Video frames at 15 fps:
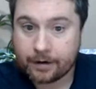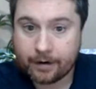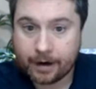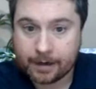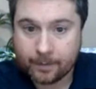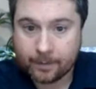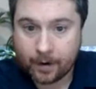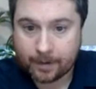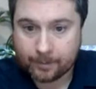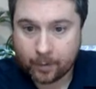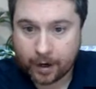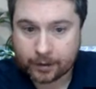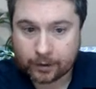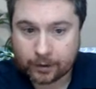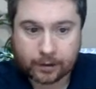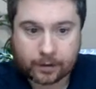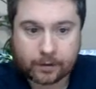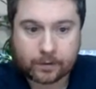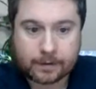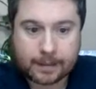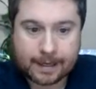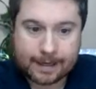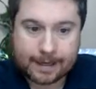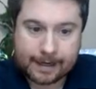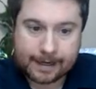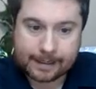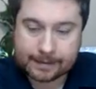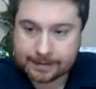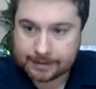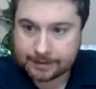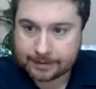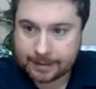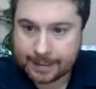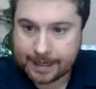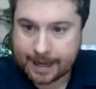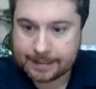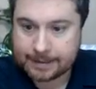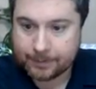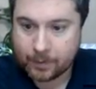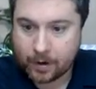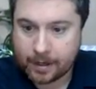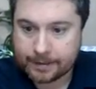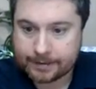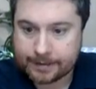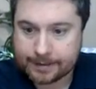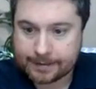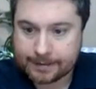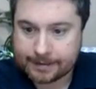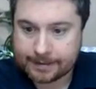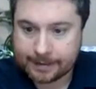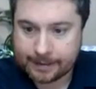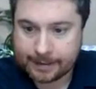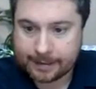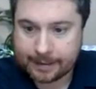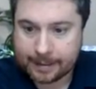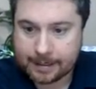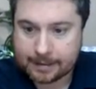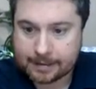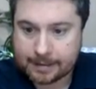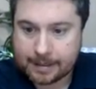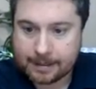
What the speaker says: created by Buy Local in addition to the ad spot. So you can see here